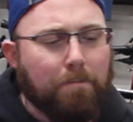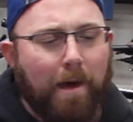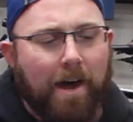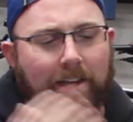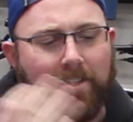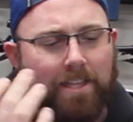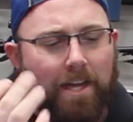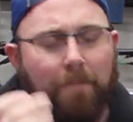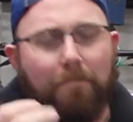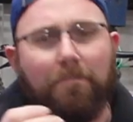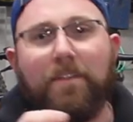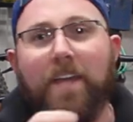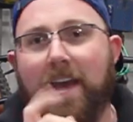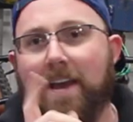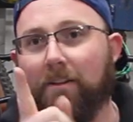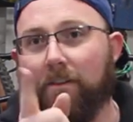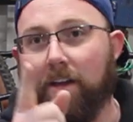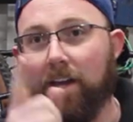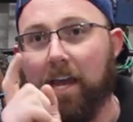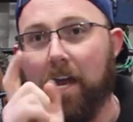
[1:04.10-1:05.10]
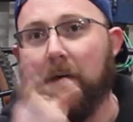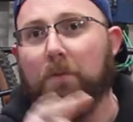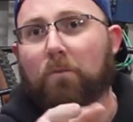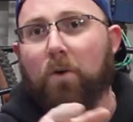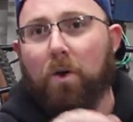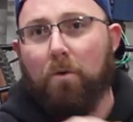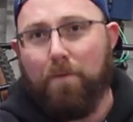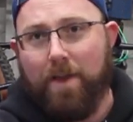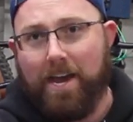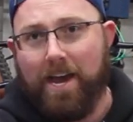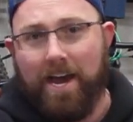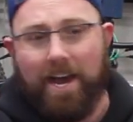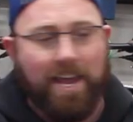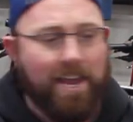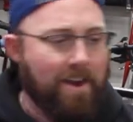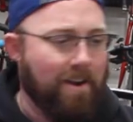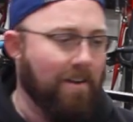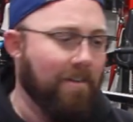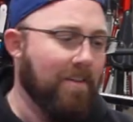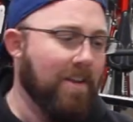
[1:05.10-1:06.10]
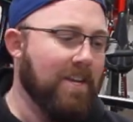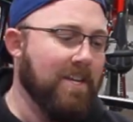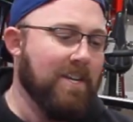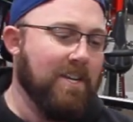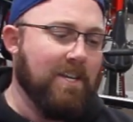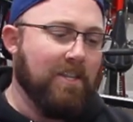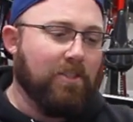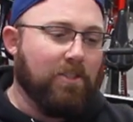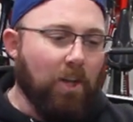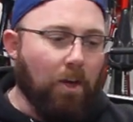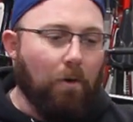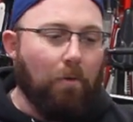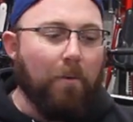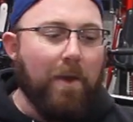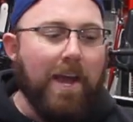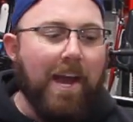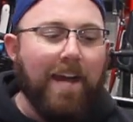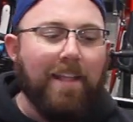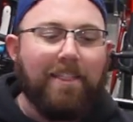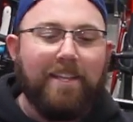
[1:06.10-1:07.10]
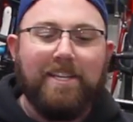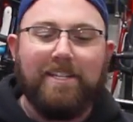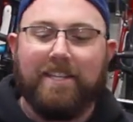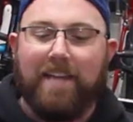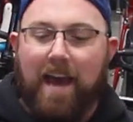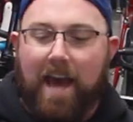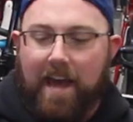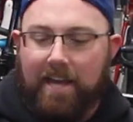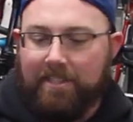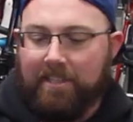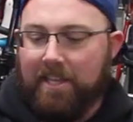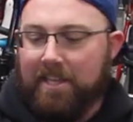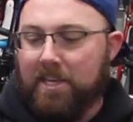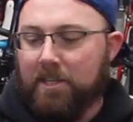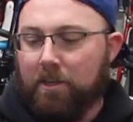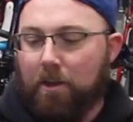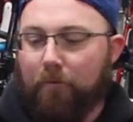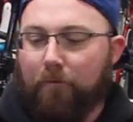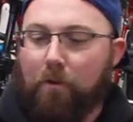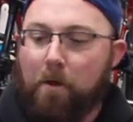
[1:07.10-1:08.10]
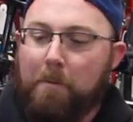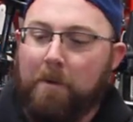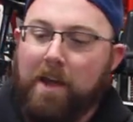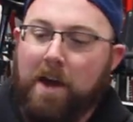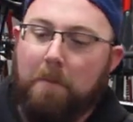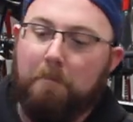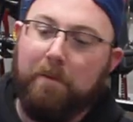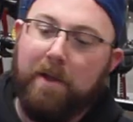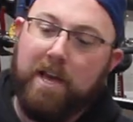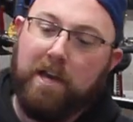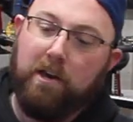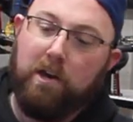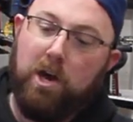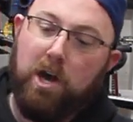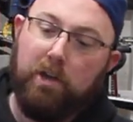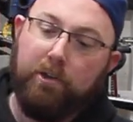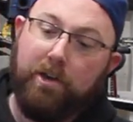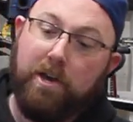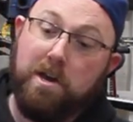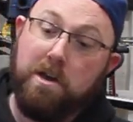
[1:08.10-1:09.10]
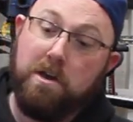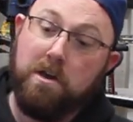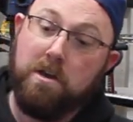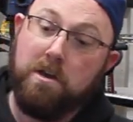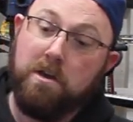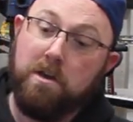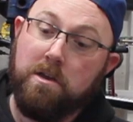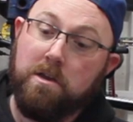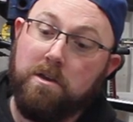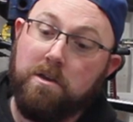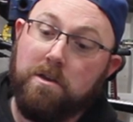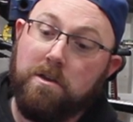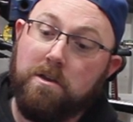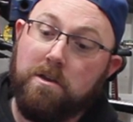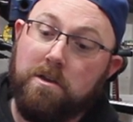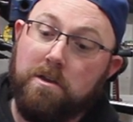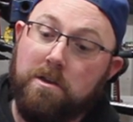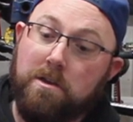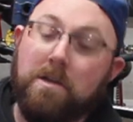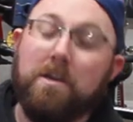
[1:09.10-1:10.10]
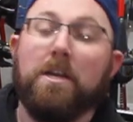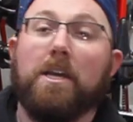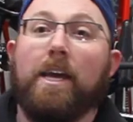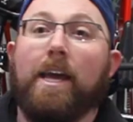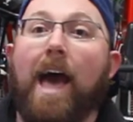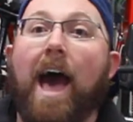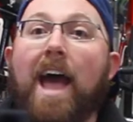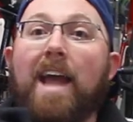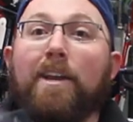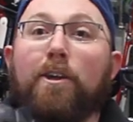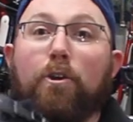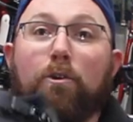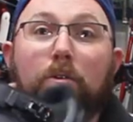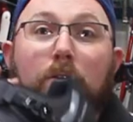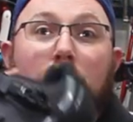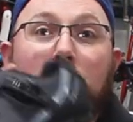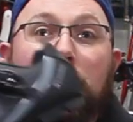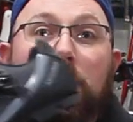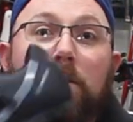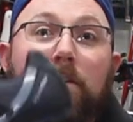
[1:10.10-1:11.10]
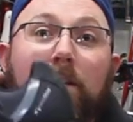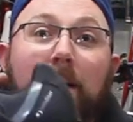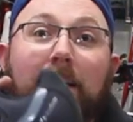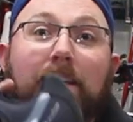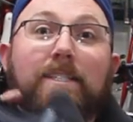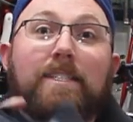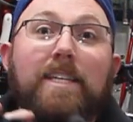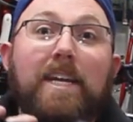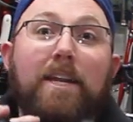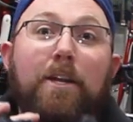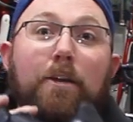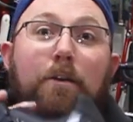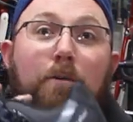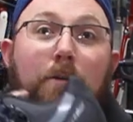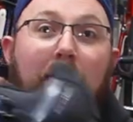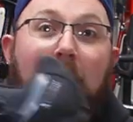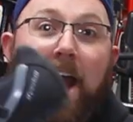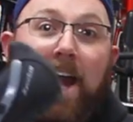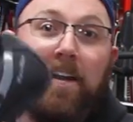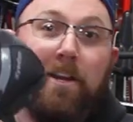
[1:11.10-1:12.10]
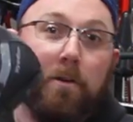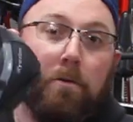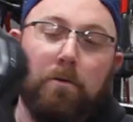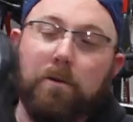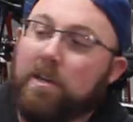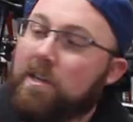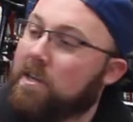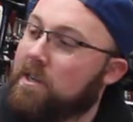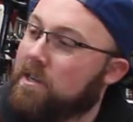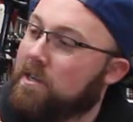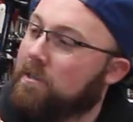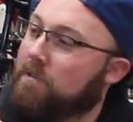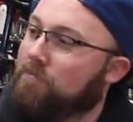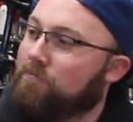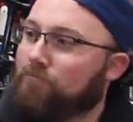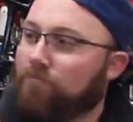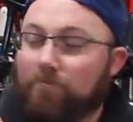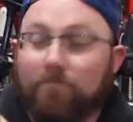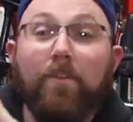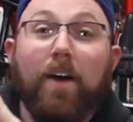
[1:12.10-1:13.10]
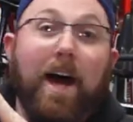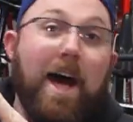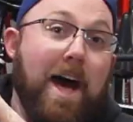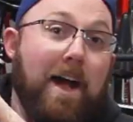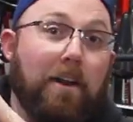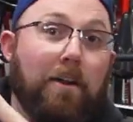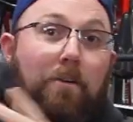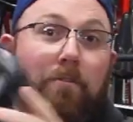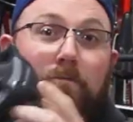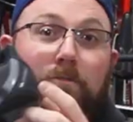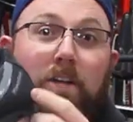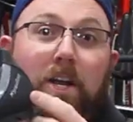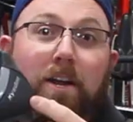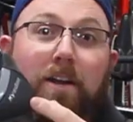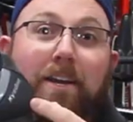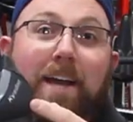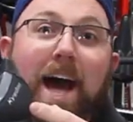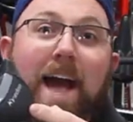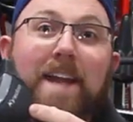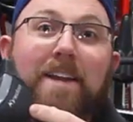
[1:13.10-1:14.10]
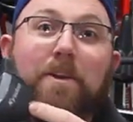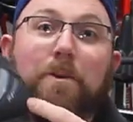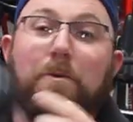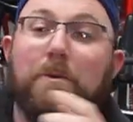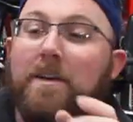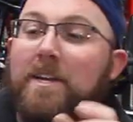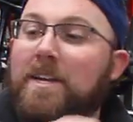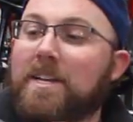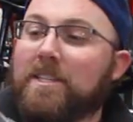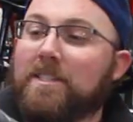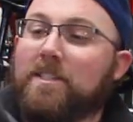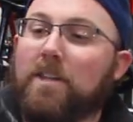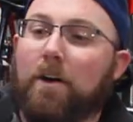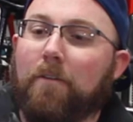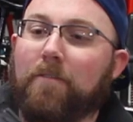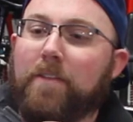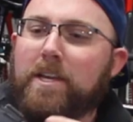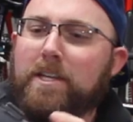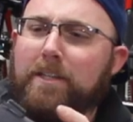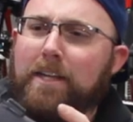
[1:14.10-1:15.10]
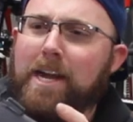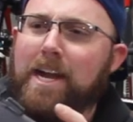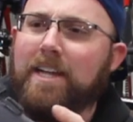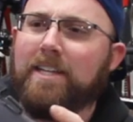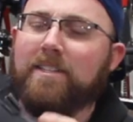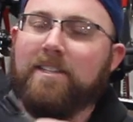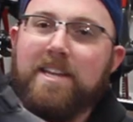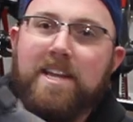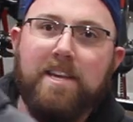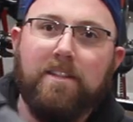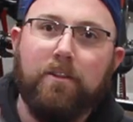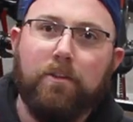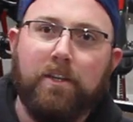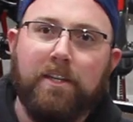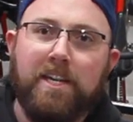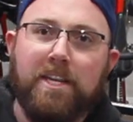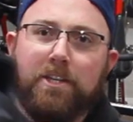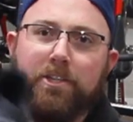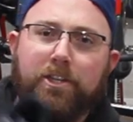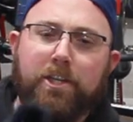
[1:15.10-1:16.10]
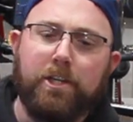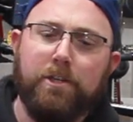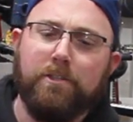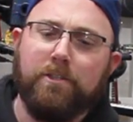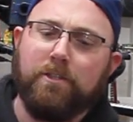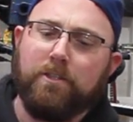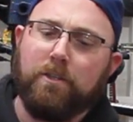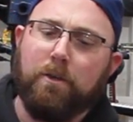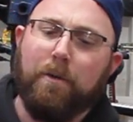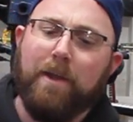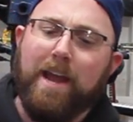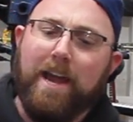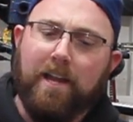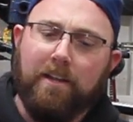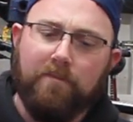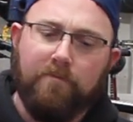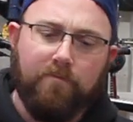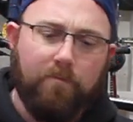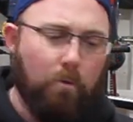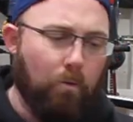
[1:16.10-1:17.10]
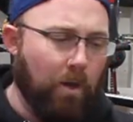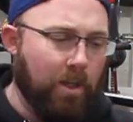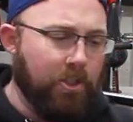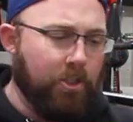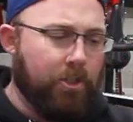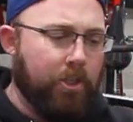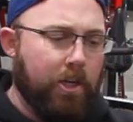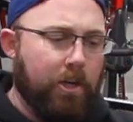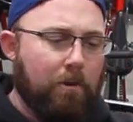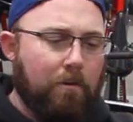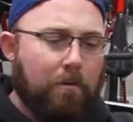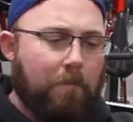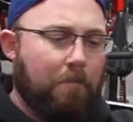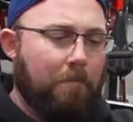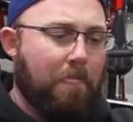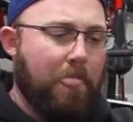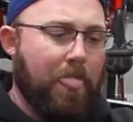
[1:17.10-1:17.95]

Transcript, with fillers: box up, take a look at what we got here. So we got these guys, and these are from a company called Kyedoo, like Sea-Doo, Kyedoo. I don't know, sure, Kyedoo. So these are kind of neat, little neat shoes. So we got one shoe,